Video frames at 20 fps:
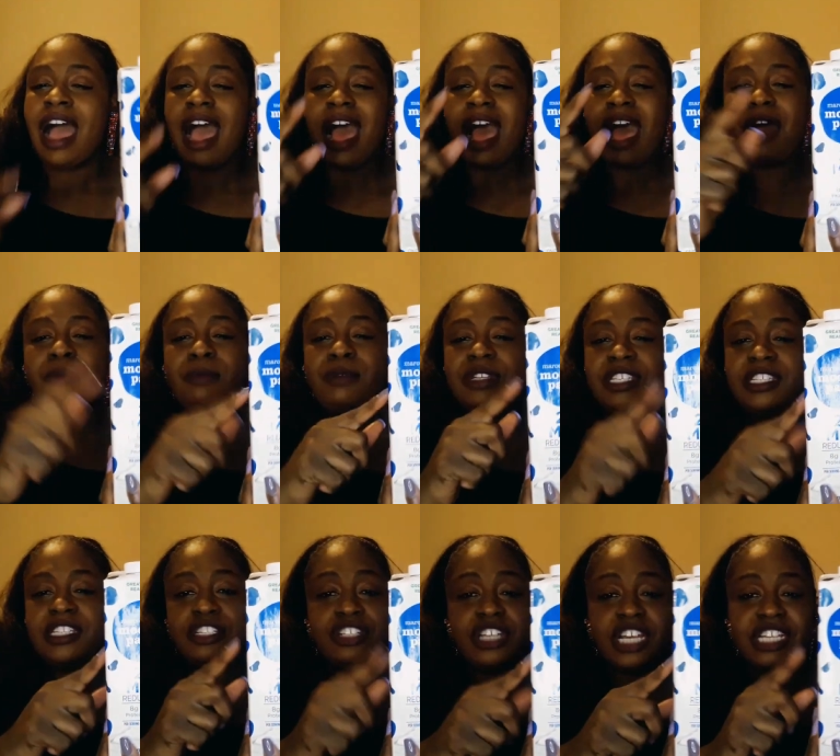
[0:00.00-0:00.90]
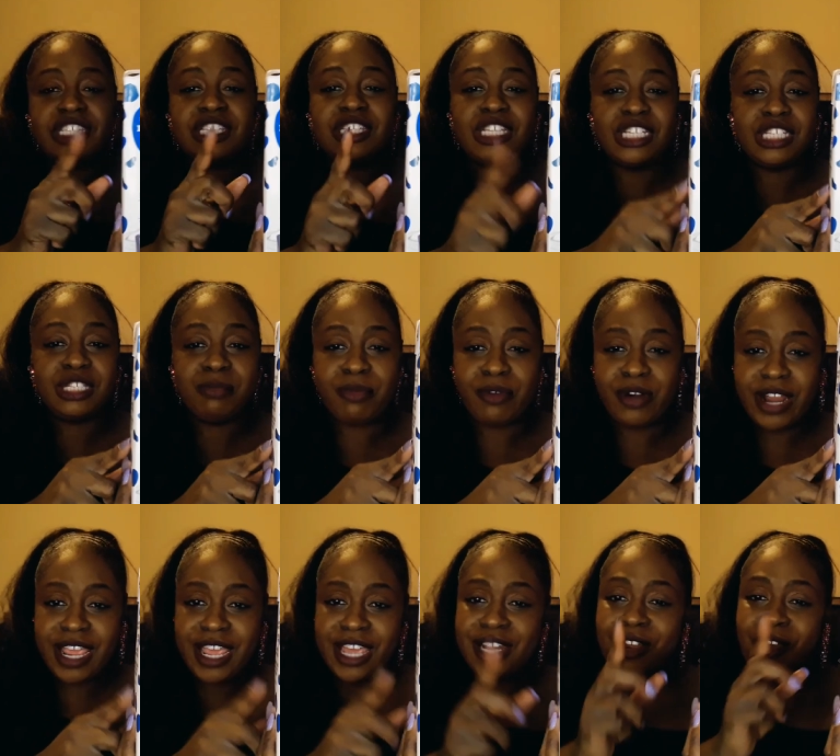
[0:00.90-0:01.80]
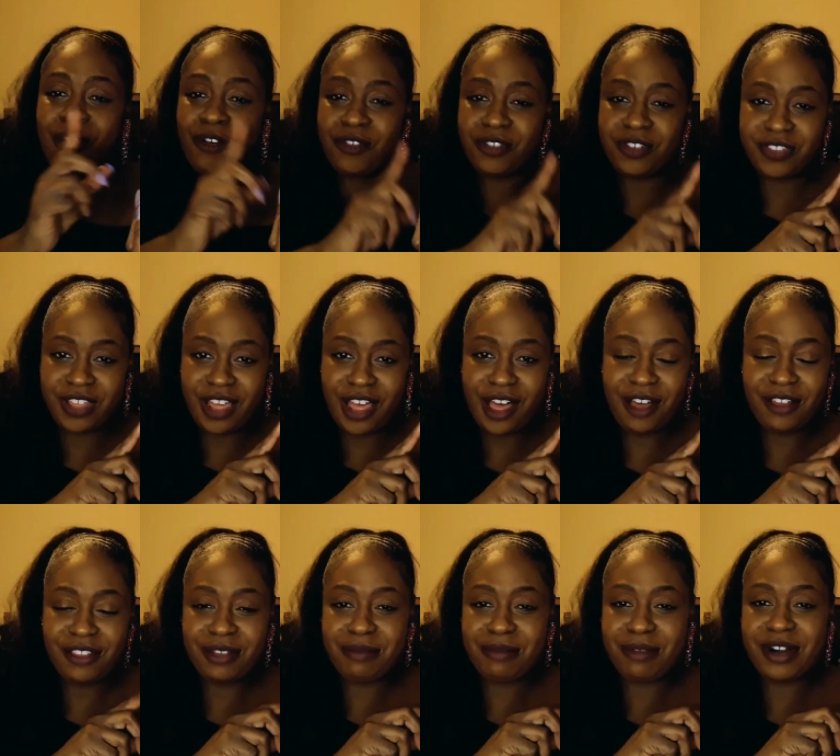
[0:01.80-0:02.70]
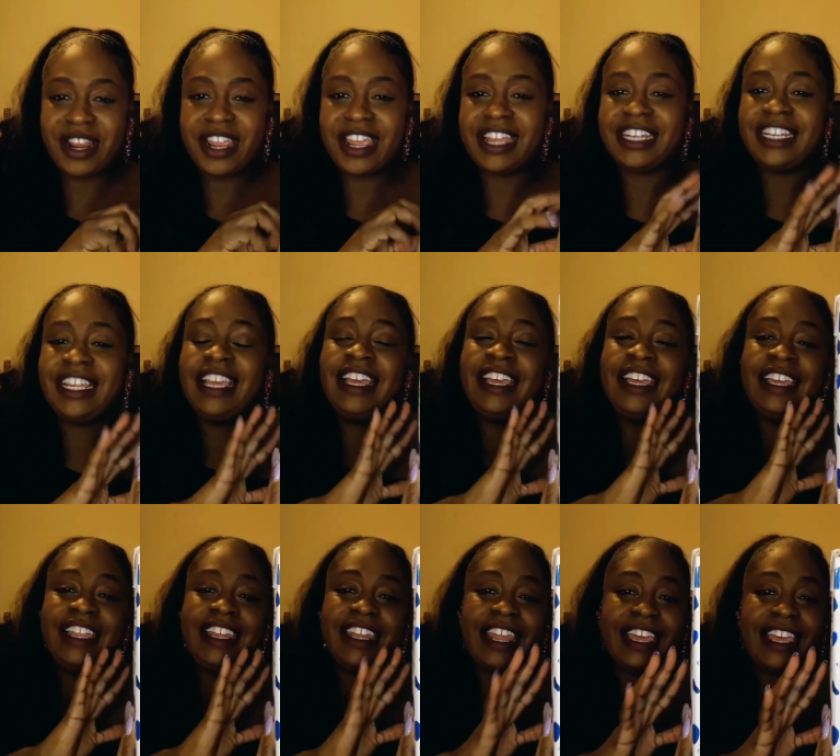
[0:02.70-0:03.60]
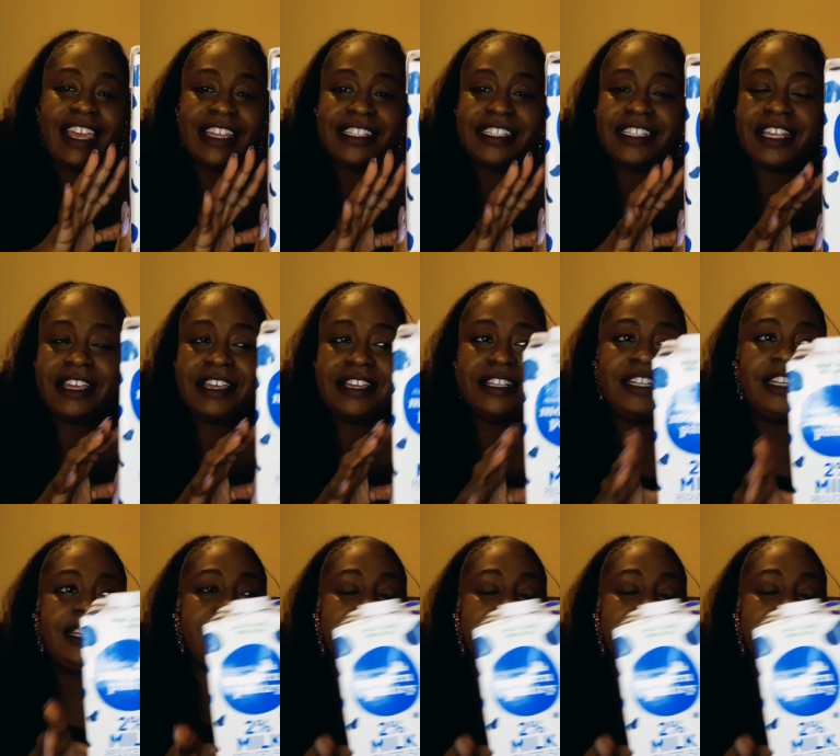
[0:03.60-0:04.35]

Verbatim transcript: I would suggest this brand over the other brand. Like I said,